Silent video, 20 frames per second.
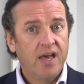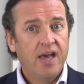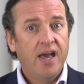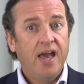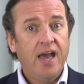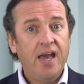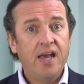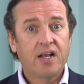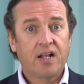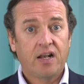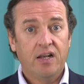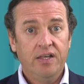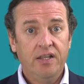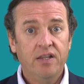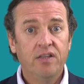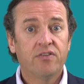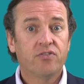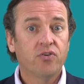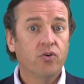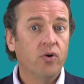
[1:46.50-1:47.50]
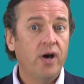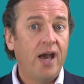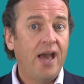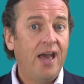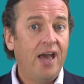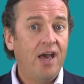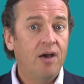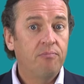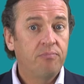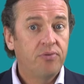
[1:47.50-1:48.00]
Air cleaners or
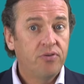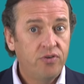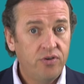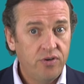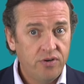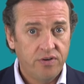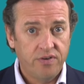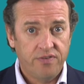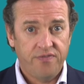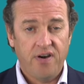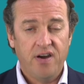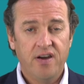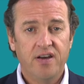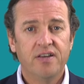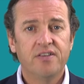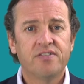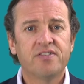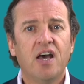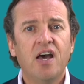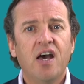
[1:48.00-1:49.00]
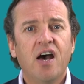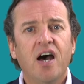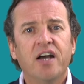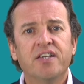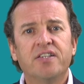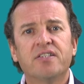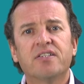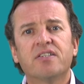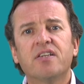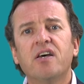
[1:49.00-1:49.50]
air purifiers are
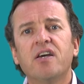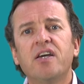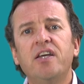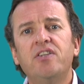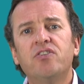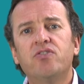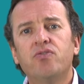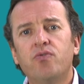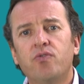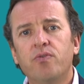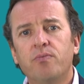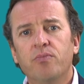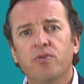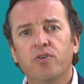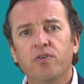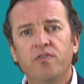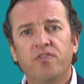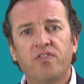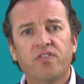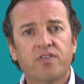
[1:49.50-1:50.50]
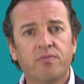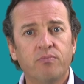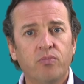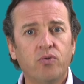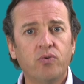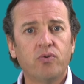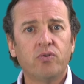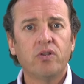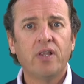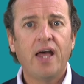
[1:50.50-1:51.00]
designed to remove
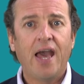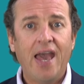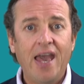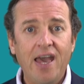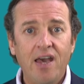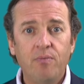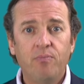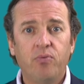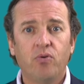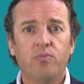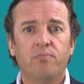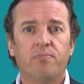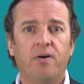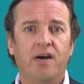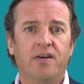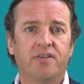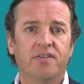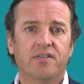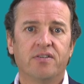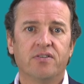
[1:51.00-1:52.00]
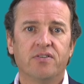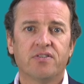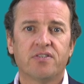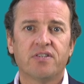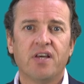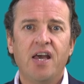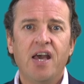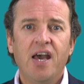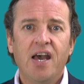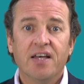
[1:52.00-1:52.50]
small airborne particles
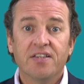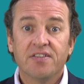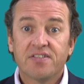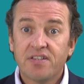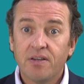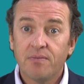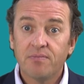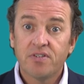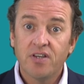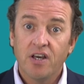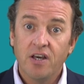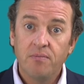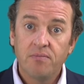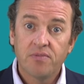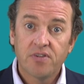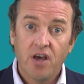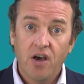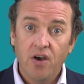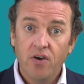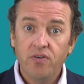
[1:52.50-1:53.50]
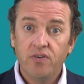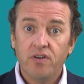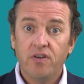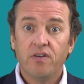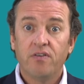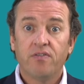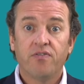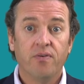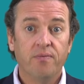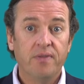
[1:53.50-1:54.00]
and sometimes odor
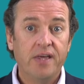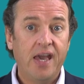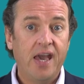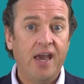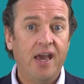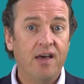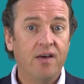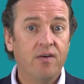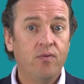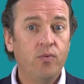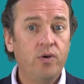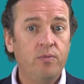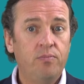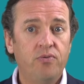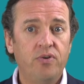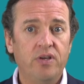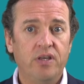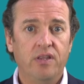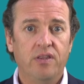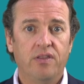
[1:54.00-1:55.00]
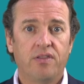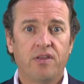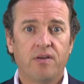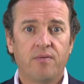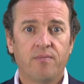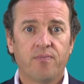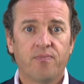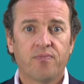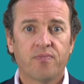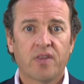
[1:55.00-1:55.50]
from the air we breathe.
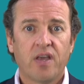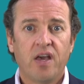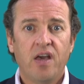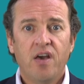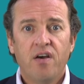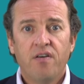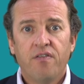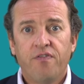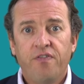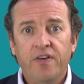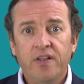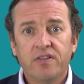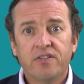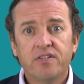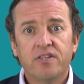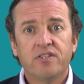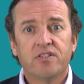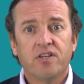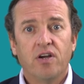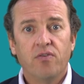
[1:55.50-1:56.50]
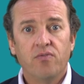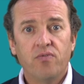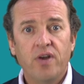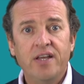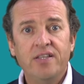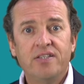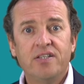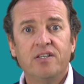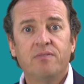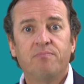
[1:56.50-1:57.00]
Filters are
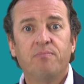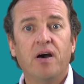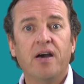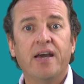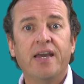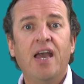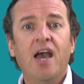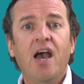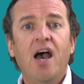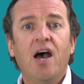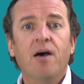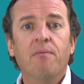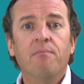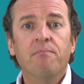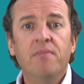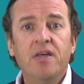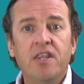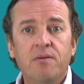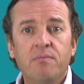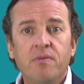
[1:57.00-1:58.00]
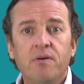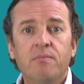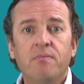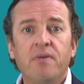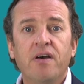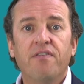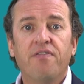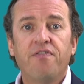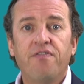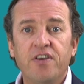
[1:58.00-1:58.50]
rated by a minimum
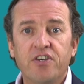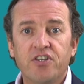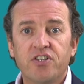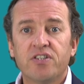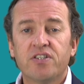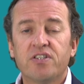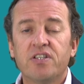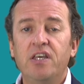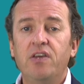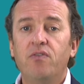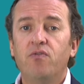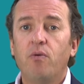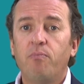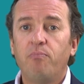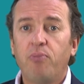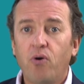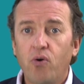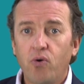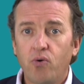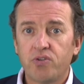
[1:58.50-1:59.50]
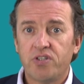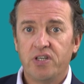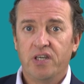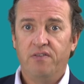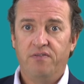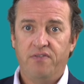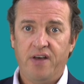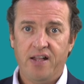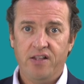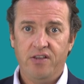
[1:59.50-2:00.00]
efficiency reporting
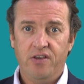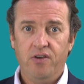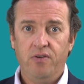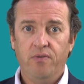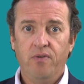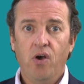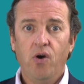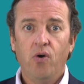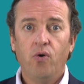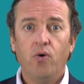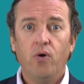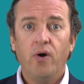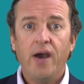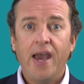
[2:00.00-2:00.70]
value, or